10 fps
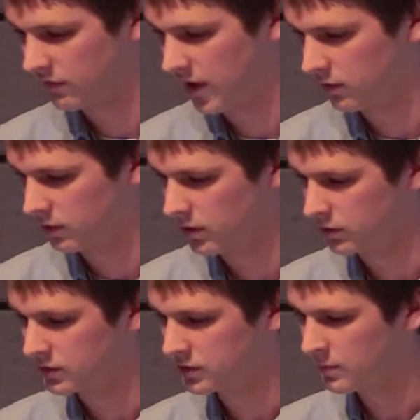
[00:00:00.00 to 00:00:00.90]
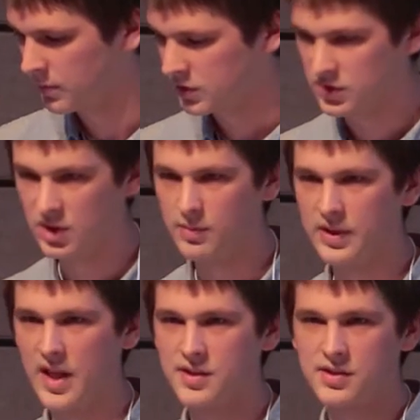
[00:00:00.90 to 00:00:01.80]
level viral loads. So it's a little
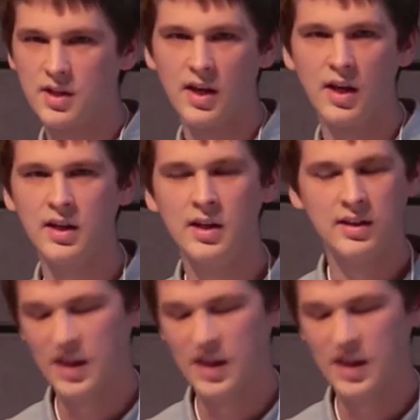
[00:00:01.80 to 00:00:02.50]
bit less, uh,